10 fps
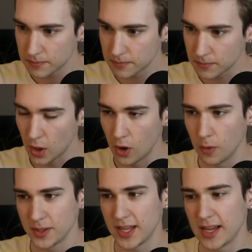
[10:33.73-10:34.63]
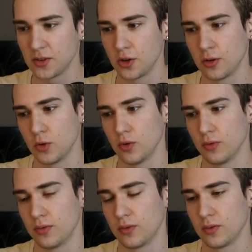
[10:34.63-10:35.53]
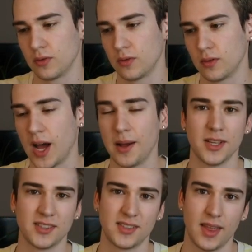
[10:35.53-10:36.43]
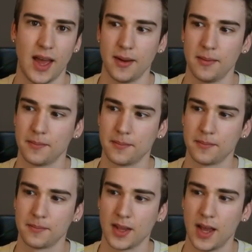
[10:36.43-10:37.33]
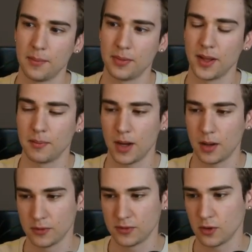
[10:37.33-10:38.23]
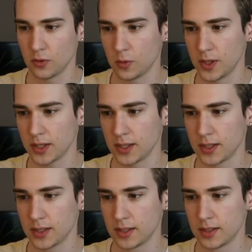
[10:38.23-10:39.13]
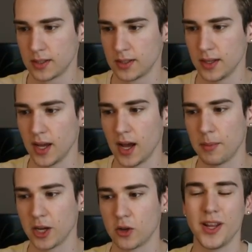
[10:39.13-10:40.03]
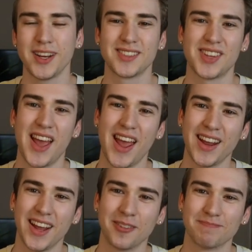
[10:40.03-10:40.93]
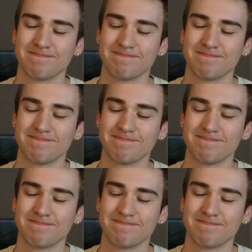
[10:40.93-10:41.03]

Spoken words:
Oh, but that's a good move. I missed that. I played my move so quick. Yeah, my queen is hanging.